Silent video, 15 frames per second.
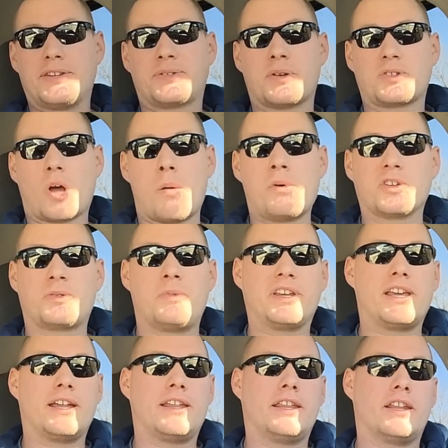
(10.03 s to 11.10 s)
Alright, so it's almost the
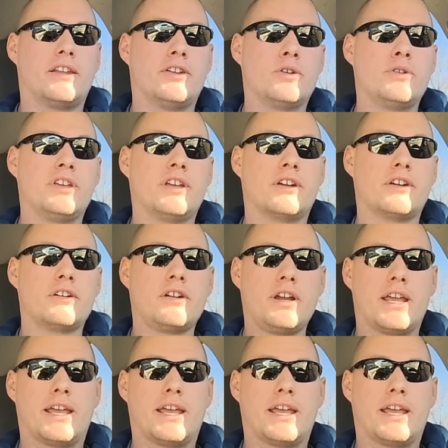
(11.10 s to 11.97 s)
beginning of a new year,